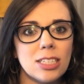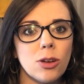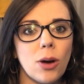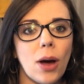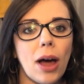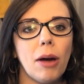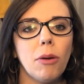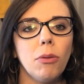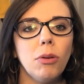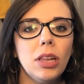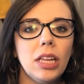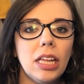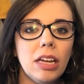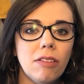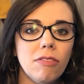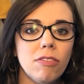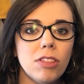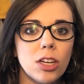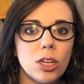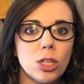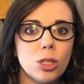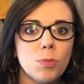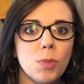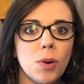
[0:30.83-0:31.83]
So I will
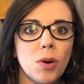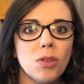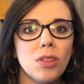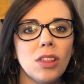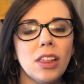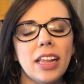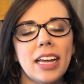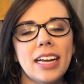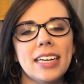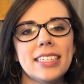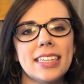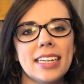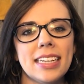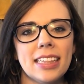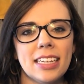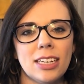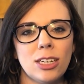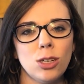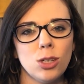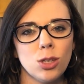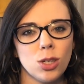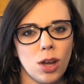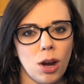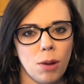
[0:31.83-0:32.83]
leave those both linked in the
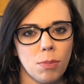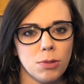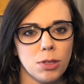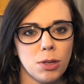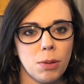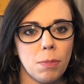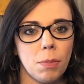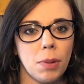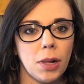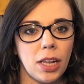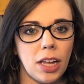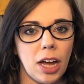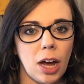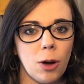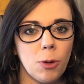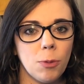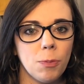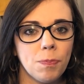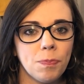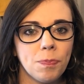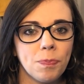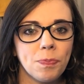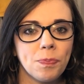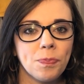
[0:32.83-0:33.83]
description
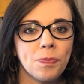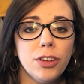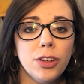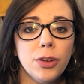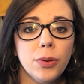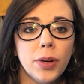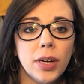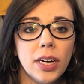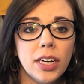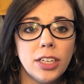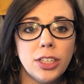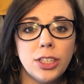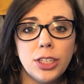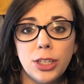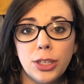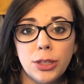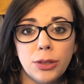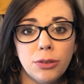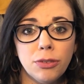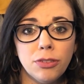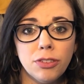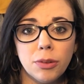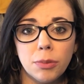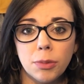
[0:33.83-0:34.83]
below. If you are
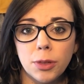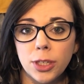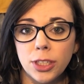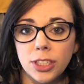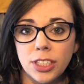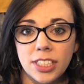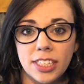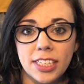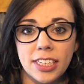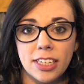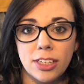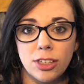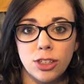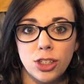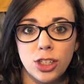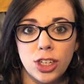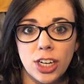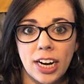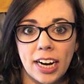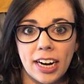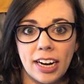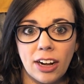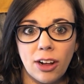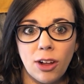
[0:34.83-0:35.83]
new from Christina's
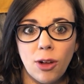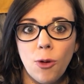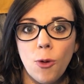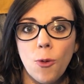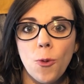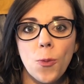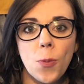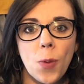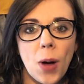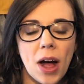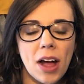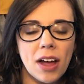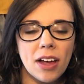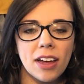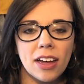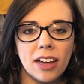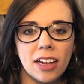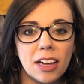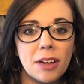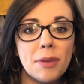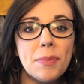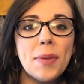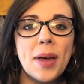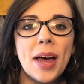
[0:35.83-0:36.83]
channel,
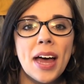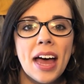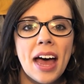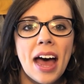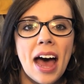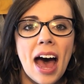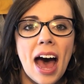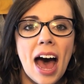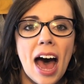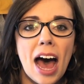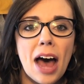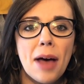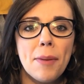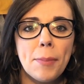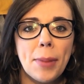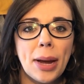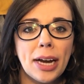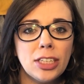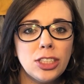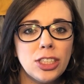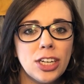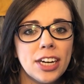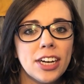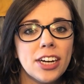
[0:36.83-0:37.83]
welcome. On
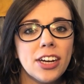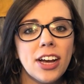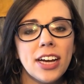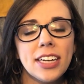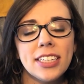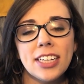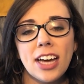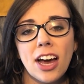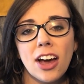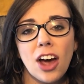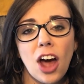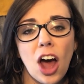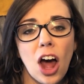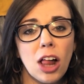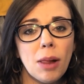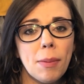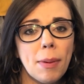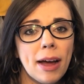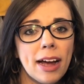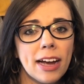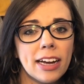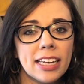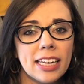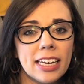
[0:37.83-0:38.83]
my channel, I talk all
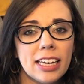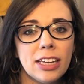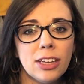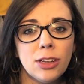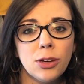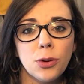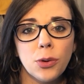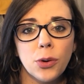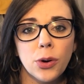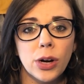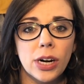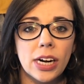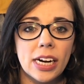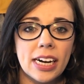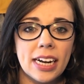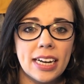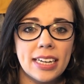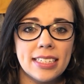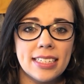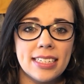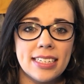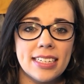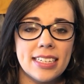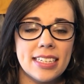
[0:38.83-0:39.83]
about getting you
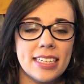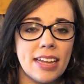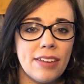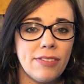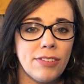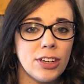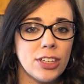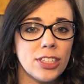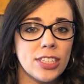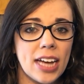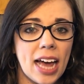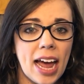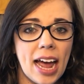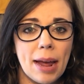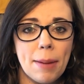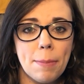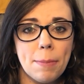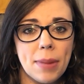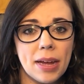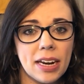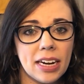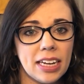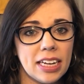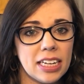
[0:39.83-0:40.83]
organized to save your
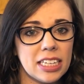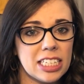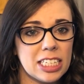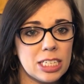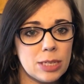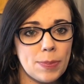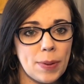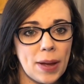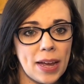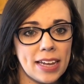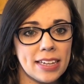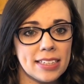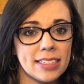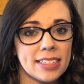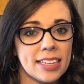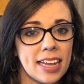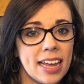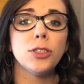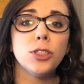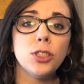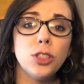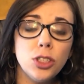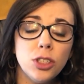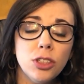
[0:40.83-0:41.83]
time, money, and space.
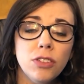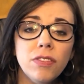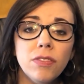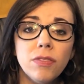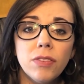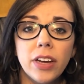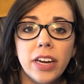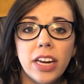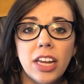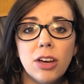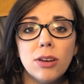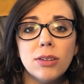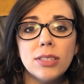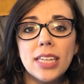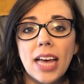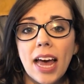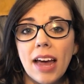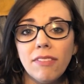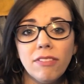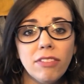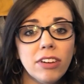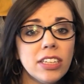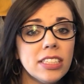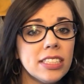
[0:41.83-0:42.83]
There's new videos
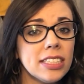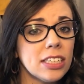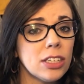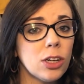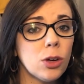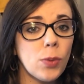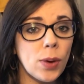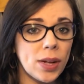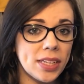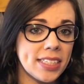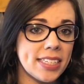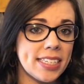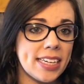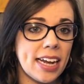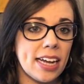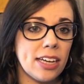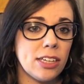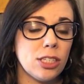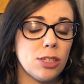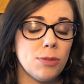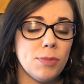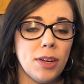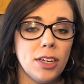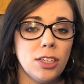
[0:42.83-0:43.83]
every single
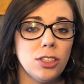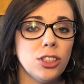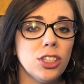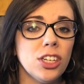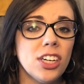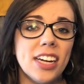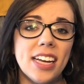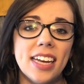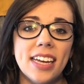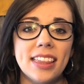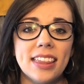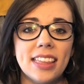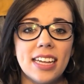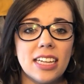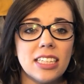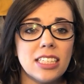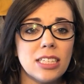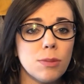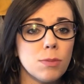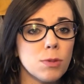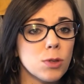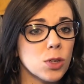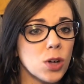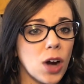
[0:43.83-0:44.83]
Wednesday, so make sure to hit that
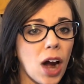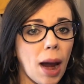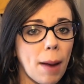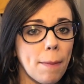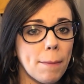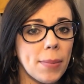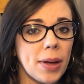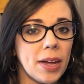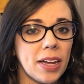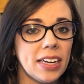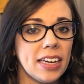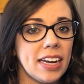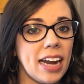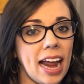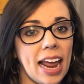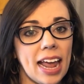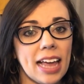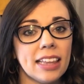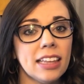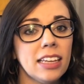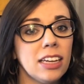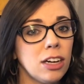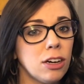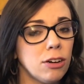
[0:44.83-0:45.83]
subscribe button
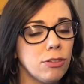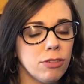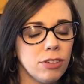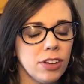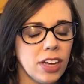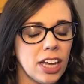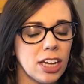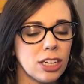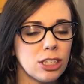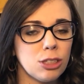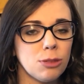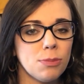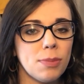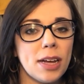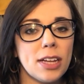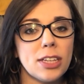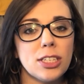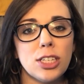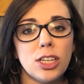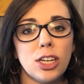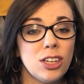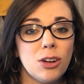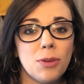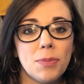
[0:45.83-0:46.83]
and the notification bell
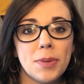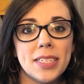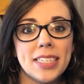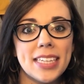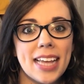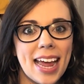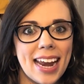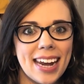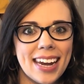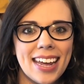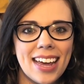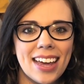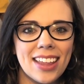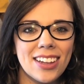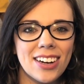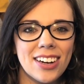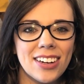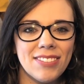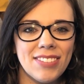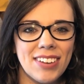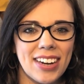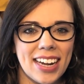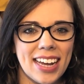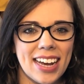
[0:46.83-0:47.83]
so you don't miss any
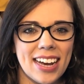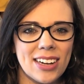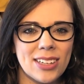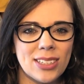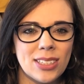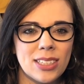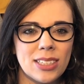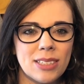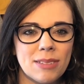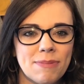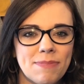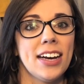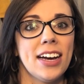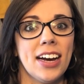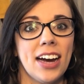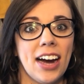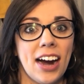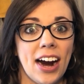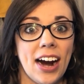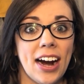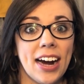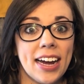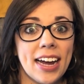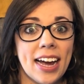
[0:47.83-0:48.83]
other videos.
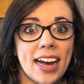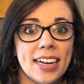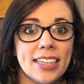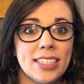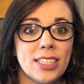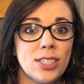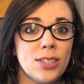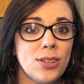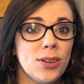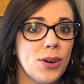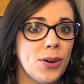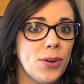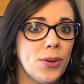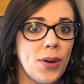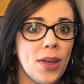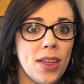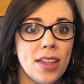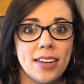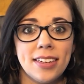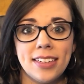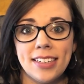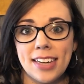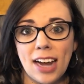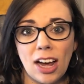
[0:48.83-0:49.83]
Alright guys,
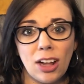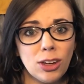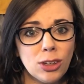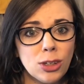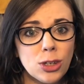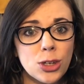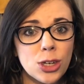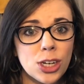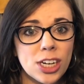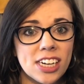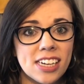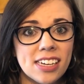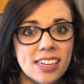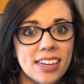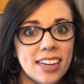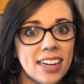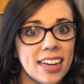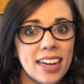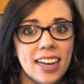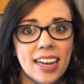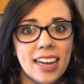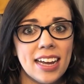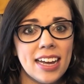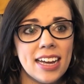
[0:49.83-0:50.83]
so Dollar Tree
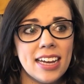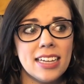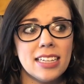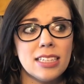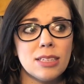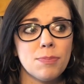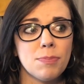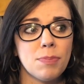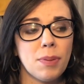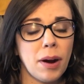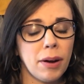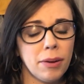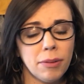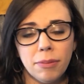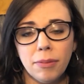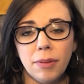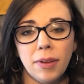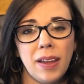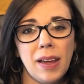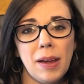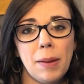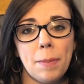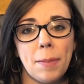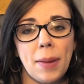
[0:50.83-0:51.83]
is
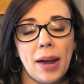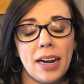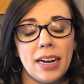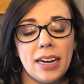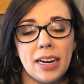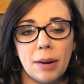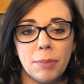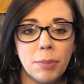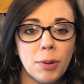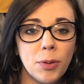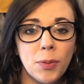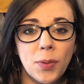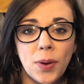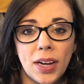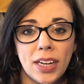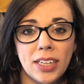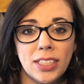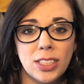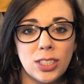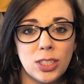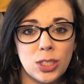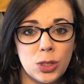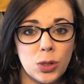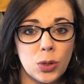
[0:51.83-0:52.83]
probably my
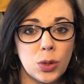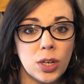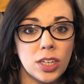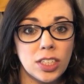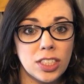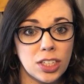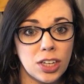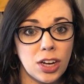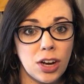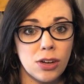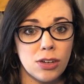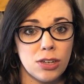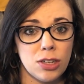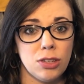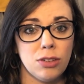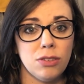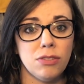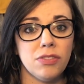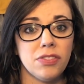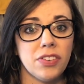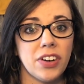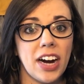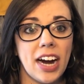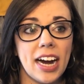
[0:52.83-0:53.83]
#1 store to go to
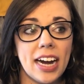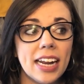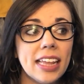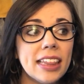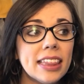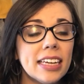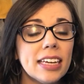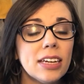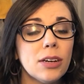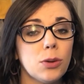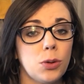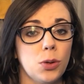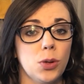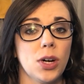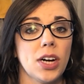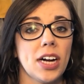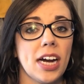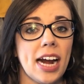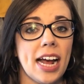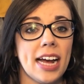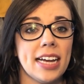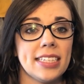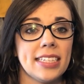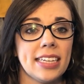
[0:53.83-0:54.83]
for anything
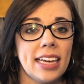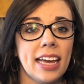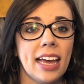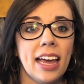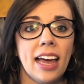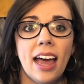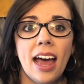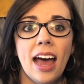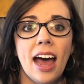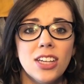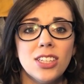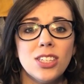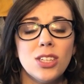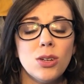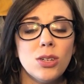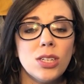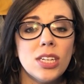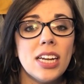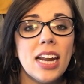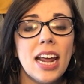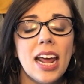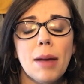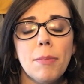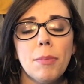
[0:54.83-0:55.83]
organizing. So
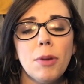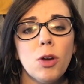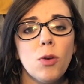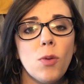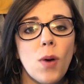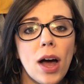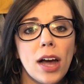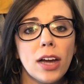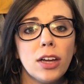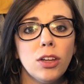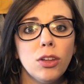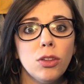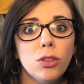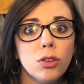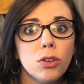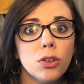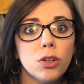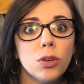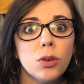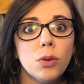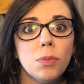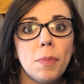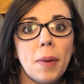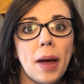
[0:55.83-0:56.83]
today I'm going to walk you
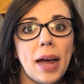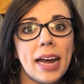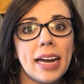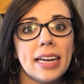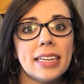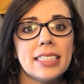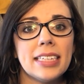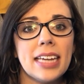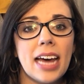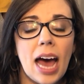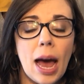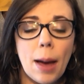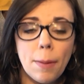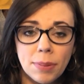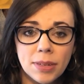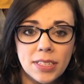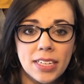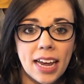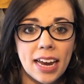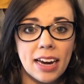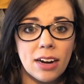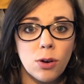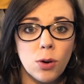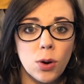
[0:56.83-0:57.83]
through my top
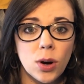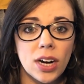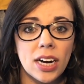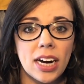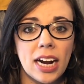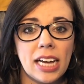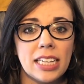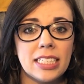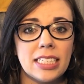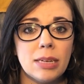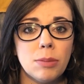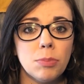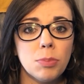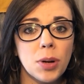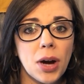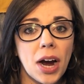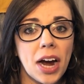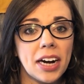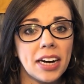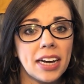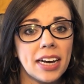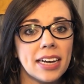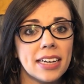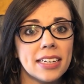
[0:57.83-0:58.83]
10 organizing
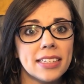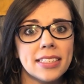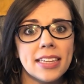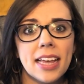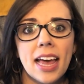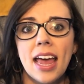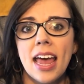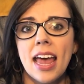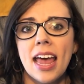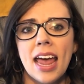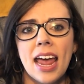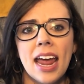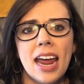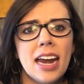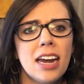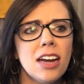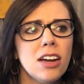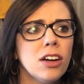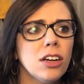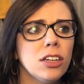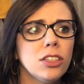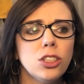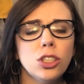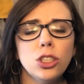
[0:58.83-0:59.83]
products
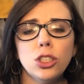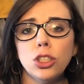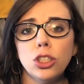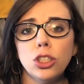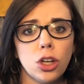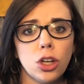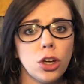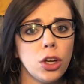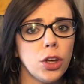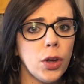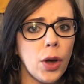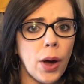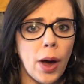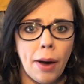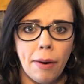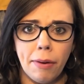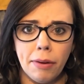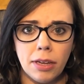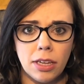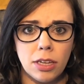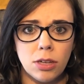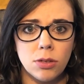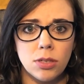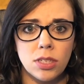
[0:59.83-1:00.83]
and just you how
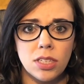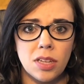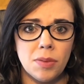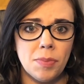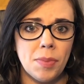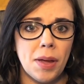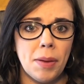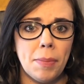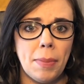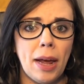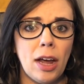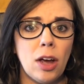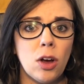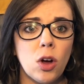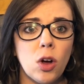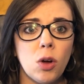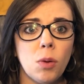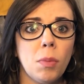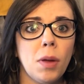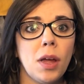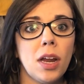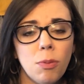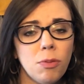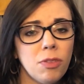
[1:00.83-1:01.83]
I use them in my
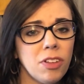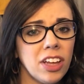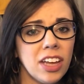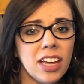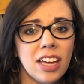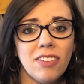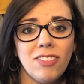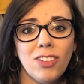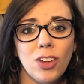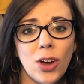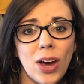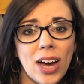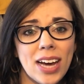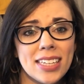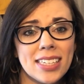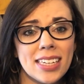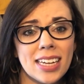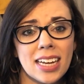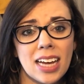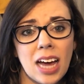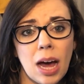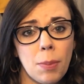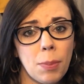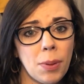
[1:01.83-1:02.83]
home and hopefully give you guys
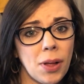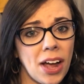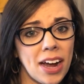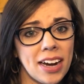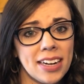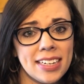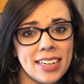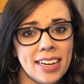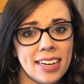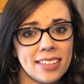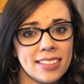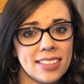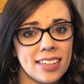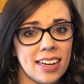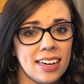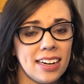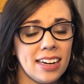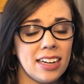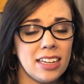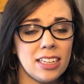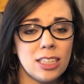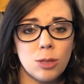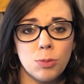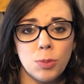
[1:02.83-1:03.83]
a couple ideas on
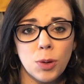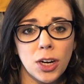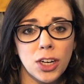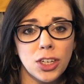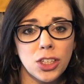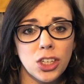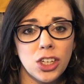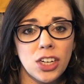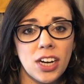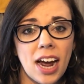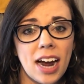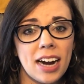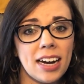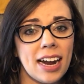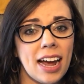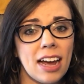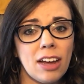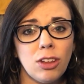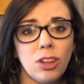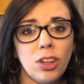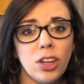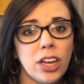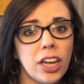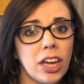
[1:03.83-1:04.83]
inspiration on
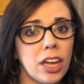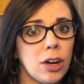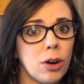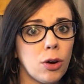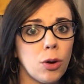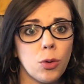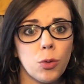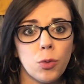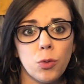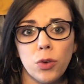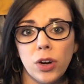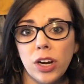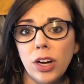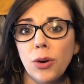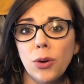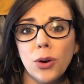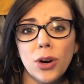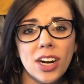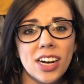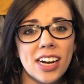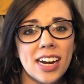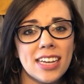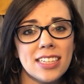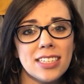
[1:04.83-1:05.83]
how you can
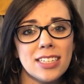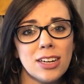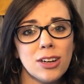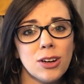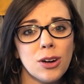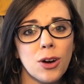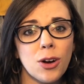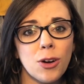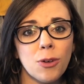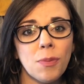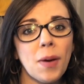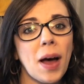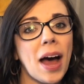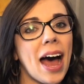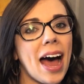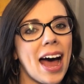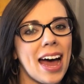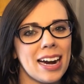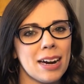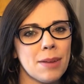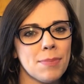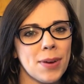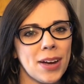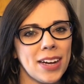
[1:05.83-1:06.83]
reorganize your home
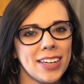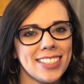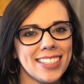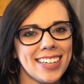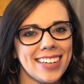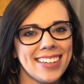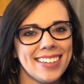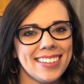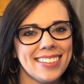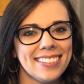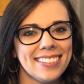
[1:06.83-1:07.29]
on a budget.